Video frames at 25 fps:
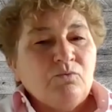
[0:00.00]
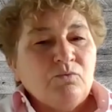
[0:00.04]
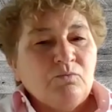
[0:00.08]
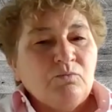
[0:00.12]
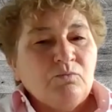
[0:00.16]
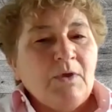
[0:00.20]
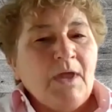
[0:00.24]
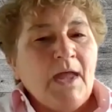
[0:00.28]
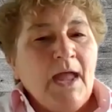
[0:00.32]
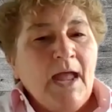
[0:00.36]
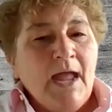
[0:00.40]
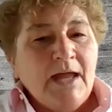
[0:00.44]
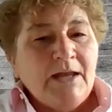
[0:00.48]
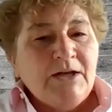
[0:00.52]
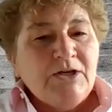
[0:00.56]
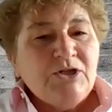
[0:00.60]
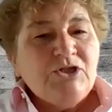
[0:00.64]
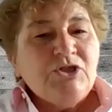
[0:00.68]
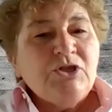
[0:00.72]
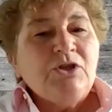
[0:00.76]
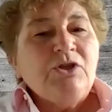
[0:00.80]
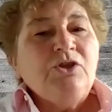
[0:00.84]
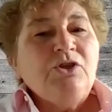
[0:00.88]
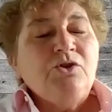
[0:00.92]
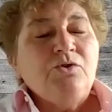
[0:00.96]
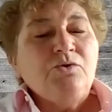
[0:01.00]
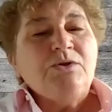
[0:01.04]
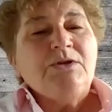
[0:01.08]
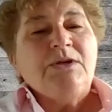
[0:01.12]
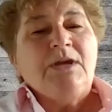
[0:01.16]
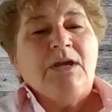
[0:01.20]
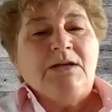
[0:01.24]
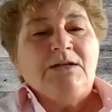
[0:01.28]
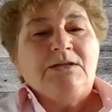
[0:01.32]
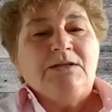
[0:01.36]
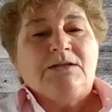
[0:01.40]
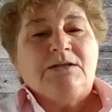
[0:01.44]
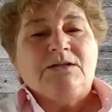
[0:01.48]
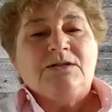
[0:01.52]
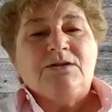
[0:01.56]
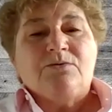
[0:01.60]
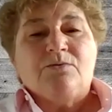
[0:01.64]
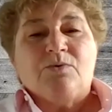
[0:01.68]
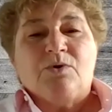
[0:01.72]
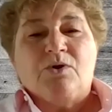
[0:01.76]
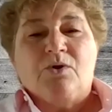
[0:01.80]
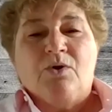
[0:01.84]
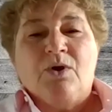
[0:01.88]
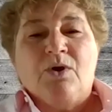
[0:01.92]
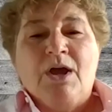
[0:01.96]
edge use cases
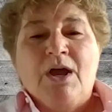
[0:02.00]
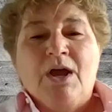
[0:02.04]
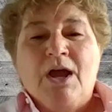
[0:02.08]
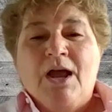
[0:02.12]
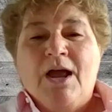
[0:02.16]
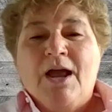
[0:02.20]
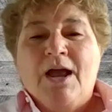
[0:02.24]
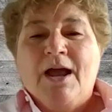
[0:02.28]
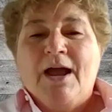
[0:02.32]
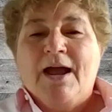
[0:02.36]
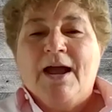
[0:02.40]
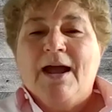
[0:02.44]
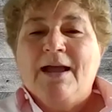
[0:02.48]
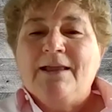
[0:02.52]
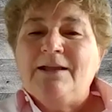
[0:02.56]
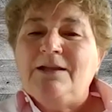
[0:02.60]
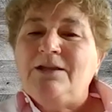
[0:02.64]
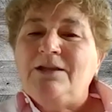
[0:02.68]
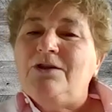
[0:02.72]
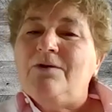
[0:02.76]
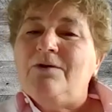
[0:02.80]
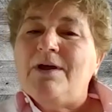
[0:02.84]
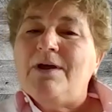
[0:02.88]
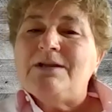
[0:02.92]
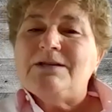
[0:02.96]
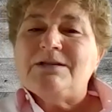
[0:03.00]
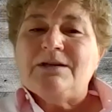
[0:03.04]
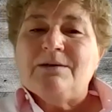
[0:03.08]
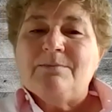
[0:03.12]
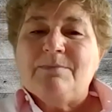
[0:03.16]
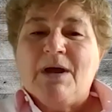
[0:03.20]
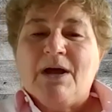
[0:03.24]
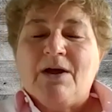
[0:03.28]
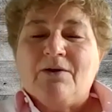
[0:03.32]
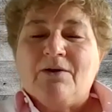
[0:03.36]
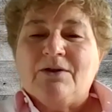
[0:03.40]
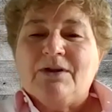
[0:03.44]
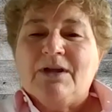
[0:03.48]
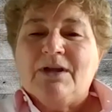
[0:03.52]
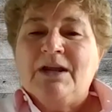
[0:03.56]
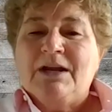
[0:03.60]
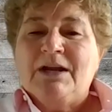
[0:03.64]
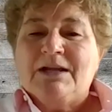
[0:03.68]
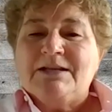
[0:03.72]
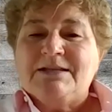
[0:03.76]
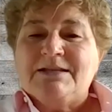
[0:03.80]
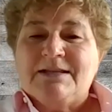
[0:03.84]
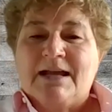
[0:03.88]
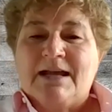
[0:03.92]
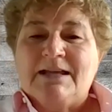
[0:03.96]
through. And then you ask about an
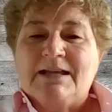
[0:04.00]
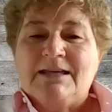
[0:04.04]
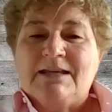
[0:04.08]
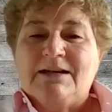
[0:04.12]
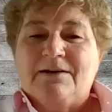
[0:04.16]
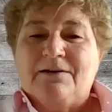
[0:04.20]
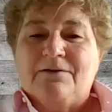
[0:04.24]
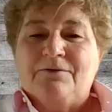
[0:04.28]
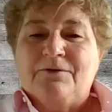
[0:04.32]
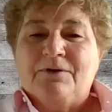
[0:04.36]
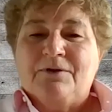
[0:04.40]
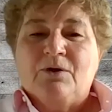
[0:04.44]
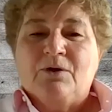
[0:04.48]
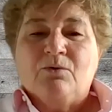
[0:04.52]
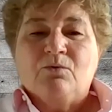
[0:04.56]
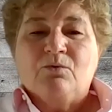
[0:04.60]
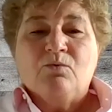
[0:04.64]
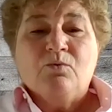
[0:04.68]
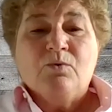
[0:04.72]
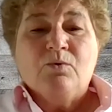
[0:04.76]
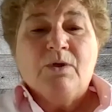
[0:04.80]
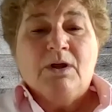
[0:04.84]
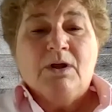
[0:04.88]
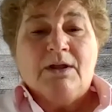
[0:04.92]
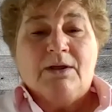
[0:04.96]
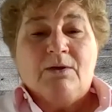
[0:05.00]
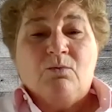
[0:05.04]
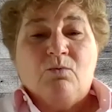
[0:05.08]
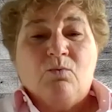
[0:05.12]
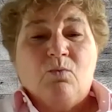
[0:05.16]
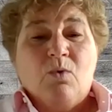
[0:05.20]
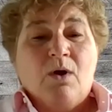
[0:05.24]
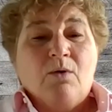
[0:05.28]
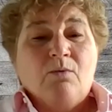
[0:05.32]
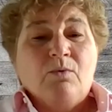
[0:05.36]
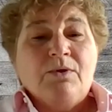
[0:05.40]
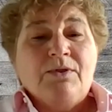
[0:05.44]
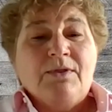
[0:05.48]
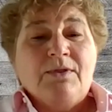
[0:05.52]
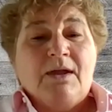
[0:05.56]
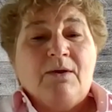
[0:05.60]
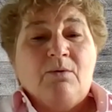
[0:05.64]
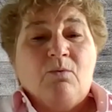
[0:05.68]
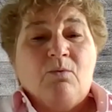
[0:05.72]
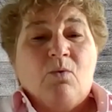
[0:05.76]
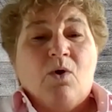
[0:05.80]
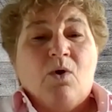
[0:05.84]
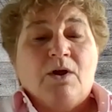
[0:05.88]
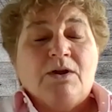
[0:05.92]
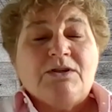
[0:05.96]
executive, really, what would they
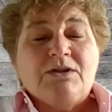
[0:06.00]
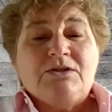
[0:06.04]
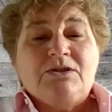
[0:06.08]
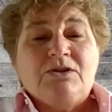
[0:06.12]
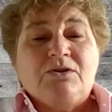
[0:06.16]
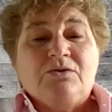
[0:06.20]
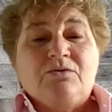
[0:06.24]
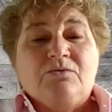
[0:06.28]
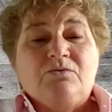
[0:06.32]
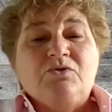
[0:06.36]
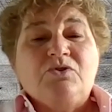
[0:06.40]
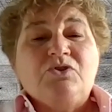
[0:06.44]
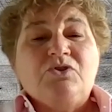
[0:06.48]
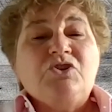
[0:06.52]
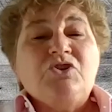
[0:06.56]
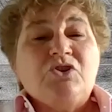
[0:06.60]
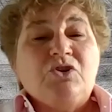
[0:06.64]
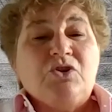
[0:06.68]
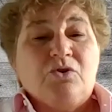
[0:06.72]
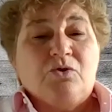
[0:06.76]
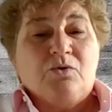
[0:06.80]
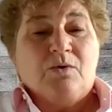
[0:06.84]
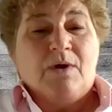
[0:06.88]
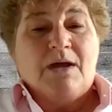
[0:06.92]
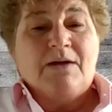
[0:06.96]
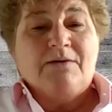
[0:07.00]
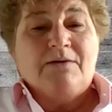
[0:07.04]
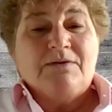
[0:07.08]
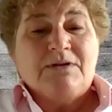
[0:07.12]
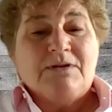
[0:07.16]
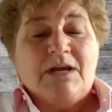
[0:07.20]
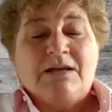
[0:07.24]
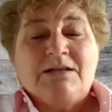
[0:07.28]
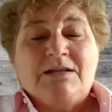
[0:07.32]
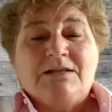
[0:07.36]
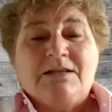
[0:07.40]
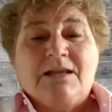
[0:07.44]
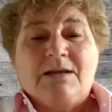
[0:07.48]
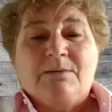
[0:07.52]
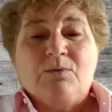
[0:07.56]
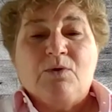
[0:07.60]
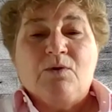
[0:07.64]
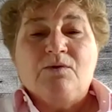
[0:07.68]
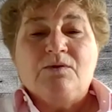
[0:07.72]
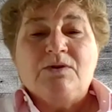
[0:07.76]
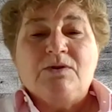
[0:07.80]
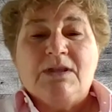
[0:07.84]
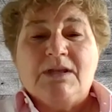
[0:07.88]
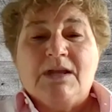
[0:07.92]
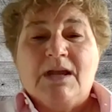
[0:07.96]
want to do as they
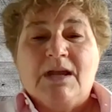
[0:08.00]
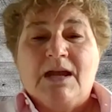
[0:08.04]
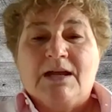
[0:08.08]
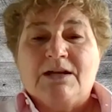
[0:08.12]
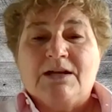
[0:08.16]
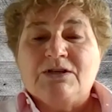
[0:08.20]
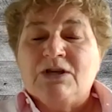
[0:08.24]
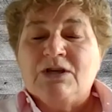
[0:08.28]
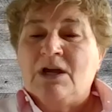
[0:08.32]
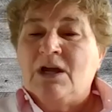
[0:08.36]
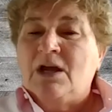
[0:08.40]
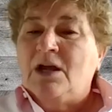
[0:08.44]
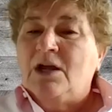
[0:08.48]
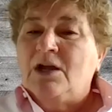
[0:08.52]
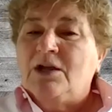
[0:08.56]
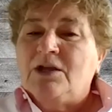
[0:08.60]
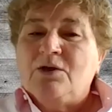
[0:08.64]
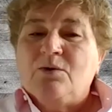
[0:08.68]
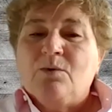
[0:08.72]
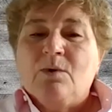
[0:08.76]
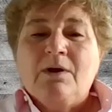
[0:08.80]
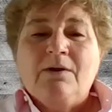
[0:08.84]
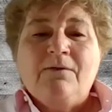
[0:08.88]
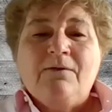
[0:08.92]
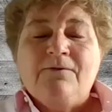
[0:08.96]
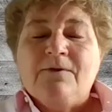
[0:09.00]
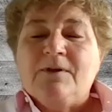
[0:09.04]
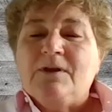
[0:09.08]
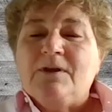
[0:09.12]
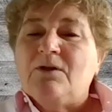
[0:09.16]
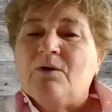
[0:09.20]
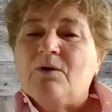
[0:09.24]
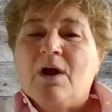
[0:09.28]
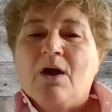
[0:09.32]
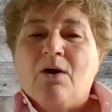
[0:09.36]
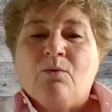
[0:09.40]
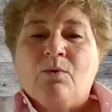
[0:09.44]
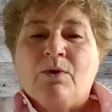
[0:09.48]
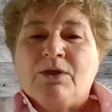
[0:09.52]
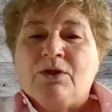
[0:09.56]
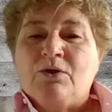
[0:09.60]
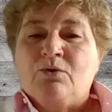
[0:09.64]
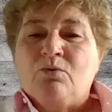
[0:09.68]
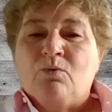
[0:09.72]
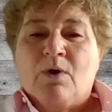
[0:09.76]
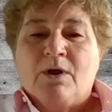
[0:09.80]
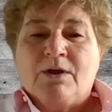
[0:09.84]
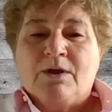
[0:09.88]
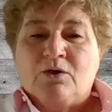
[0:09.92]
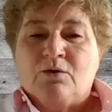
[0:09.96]
move to the edge? You want to figure out what
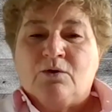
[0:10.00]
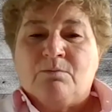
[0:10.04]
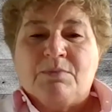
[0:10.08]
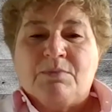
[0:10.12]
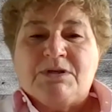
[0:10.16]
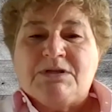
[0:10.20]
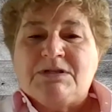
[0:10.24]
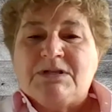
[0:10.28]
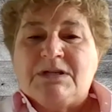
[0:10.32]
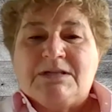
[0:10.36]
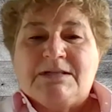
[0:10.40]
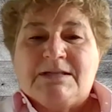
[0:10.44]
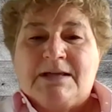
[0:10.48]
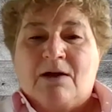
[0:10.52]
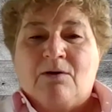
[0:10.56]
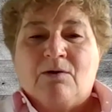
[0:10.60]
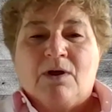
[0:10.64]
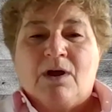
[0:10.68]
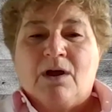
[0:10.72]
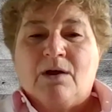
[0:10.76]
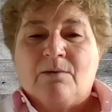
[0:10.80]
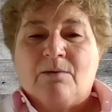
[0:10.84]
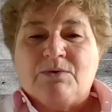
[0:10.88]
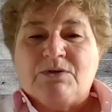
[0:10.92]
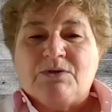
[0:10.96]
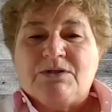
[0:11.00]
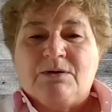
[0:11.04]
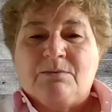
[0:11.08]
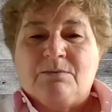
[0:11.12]
you want your business outcomes to